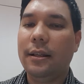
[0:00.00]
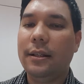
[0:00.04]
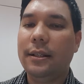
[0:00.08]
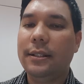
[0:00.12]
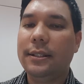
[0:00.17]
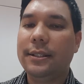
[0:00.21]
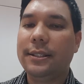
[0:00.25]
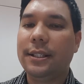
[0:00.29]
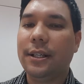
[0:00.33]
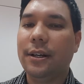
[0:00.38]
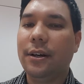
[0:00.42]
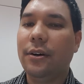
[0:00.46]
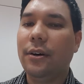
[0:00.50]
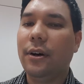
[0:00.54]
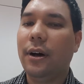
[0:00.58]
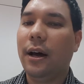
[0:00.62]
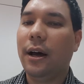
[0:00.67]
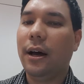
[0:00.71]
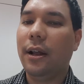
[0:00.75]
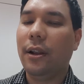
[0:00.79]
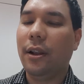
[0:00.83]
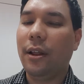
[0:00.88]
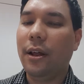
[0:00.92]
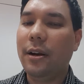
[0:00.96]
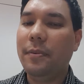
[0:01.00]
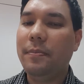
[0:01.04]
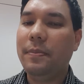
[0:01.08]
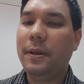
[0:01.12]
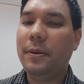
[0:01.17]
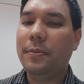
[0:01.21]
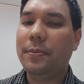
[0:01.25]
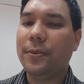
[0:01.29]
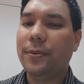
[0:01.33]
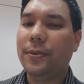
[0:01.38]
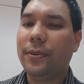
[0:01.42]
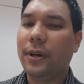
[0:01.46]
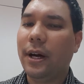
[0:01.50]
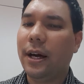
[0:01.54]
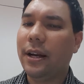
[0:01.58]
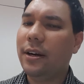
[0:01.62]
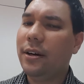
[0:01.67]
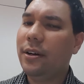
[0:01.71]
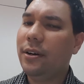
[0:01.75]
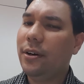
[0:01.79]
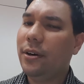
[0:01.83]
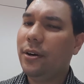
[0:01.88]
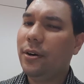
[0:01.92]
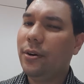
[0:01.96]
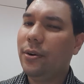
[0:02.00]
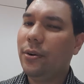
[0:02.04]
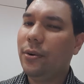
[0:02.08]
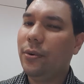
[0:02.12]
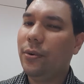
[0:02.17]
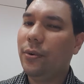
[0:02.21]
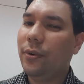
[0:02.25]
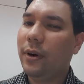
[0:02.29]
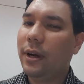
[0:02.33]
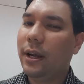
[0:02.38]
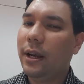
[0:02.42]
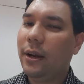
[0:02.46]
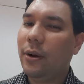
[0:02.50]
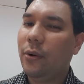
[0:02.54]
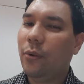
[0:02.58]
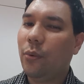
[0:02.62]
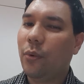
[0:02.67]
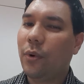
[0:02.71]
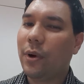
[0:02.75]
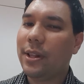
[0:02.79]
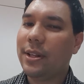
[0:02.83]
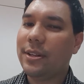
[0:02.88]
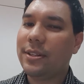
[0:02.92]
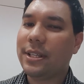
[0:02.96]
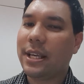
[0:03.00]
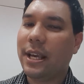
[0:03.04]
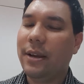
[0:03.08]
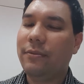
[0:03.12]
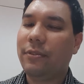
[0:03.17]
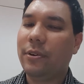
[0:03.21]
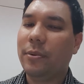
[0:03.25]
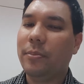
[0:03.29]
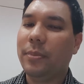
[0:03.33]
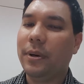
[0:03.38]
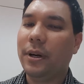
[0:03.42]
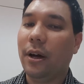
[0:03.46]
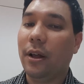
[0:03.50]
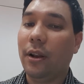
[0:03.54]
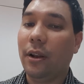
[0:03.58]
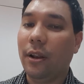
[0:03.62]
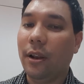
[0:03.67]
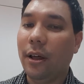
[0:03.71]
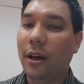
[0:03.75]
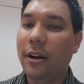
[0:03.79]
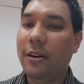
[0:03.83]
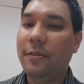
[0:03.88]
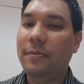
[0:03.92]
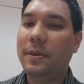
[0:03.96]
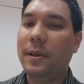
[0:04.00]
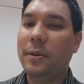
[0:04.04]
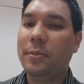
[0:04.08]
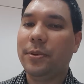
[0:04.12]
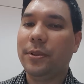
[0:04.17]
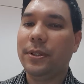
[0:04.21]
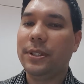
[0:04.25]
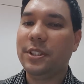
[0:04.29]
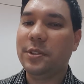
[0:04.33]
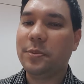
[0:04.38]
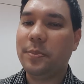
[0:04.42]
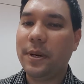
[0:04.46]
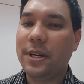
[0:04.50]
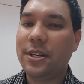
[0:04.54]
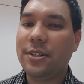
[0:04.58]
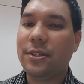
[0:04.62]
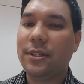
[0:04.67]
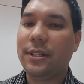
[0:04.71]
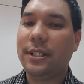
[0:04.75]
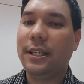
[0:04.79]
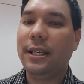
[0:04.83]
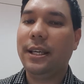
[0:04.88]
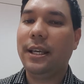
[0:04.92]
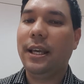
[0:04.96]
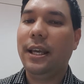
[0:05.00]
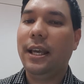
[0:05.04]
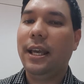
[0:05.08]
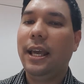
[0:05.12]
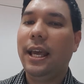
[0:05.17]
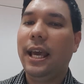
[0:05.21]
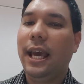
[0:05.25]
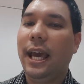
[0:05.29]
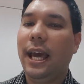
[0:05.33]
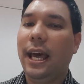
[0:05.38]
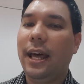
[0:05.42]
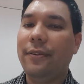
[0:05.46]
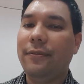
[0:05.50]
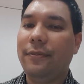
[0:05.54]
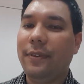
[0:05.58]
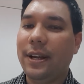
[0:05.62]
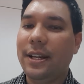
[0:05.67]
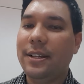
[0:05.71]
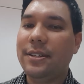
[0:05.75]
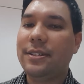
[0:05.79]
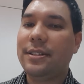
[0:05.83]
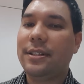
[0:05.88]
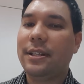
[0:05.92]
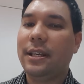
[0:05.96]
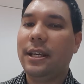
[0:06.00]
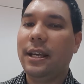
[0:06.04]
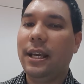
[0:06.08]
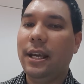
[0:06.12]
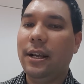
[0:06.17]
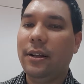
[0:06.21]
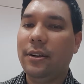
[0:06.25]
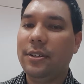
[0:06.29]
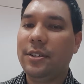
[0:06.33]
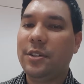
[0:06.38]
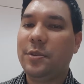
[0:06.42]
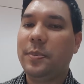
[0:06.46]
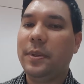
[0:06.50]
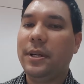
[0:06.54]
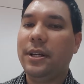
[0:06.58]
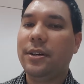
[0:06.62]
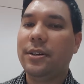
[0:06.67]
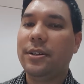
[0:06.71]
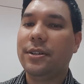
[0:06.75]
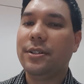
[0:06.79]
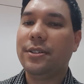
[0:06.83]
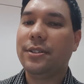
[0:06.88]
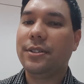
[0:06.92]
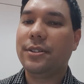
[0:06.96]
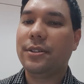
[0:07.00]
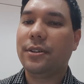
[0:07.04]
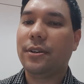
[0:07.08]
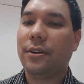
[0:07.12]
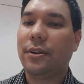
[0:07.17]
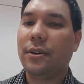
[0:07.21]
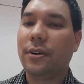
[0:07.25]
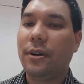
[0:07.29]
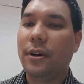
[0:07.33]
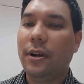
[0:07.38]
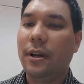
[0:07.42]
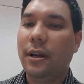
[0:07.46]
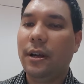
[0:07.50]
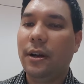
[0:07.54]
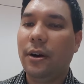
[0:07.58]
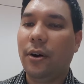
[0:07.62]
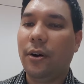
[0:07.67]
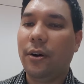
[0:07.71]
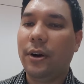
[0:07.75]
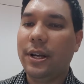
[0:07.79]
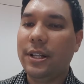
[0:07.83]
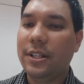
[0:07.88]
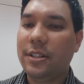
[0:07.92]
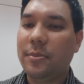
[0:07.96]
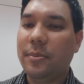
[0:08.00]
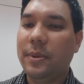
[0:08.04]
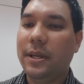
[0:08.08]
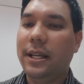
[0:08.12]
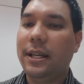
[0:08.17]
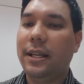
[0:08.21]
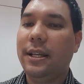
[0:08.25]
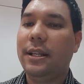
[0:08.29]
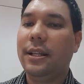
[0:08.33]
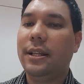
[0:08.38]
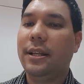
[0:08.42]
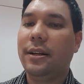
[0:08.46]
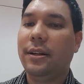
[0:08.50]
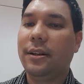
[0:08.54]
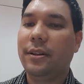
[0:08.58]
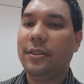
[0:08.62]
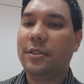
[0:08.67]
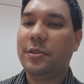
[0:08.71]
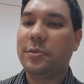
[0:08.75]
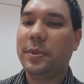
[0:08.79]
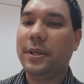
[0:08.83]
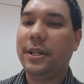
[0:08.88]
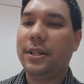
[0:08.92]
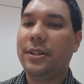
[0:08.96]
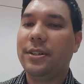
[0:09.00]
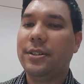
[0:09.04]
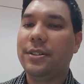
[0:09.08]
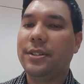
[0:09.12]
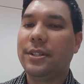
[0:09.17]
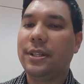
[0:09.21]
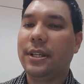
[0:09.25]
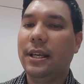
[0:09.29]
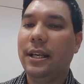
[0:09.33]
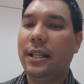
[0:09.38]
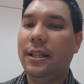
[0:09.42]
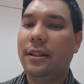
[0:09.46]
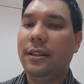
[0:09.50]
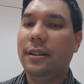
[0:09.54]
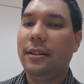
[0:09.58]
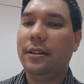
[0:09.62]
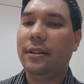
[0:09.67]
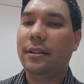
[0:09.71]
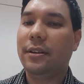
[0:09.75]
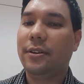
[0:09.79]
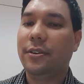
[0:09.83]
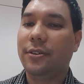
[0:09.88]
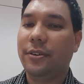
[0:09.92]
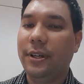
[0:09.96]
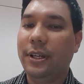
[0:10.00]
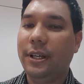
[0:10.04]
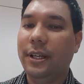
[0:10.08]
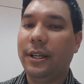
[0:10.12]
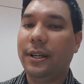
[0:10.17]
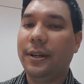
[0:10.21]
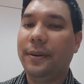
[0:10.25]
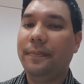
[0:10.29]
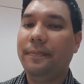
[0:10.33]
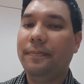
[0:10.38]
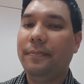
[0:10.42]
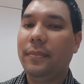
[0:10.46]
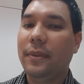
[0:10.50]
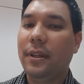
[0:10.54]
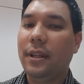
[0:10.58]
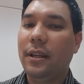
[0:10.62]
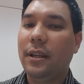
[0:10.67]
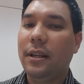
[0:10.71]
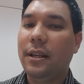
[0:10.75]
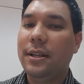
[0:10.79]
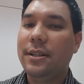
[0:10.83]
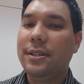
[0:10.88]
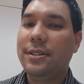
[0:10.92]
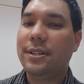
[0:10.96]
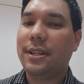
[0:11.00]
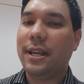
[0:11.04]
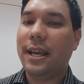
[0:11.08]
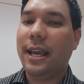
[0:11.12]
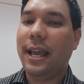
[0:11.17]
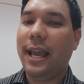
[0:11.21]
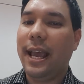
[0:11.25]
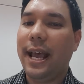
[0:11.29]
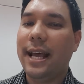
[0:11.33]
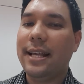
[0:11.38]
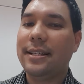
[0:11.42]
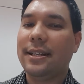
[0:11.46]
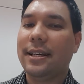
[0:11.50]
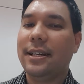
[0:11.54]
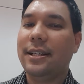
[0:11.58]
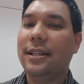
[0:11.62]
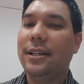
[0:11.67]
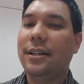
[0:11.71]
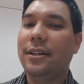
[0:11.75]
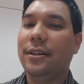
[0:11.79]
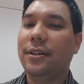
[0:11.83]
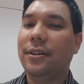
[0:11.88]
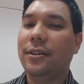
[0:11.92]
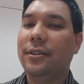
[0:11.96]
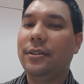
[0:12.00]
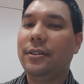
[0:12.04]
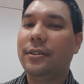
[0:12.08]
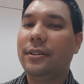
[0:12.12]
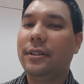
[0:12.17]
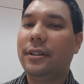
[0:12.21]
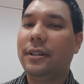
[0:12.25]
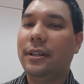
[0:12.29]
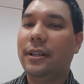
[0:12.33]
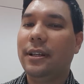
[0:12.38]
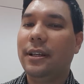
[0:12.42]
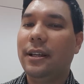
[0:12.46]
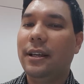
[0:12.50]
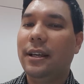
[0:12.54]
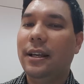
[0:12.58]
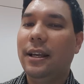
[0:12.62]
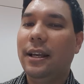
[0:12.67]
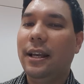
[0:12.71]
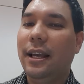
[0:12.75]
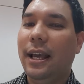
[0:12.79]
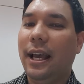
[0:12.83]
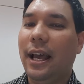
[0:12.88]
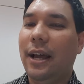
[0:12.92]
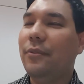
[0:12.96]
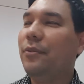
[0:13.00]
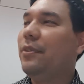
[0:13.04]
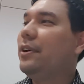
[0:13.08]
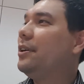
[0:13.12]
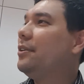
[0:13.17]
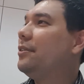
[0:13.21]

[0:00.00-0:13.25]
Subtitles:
so a lot of people, I don't know where this came from, but a lot of people, especially advanced English speakers or intermediate English speakers in Korea, say "as I know," and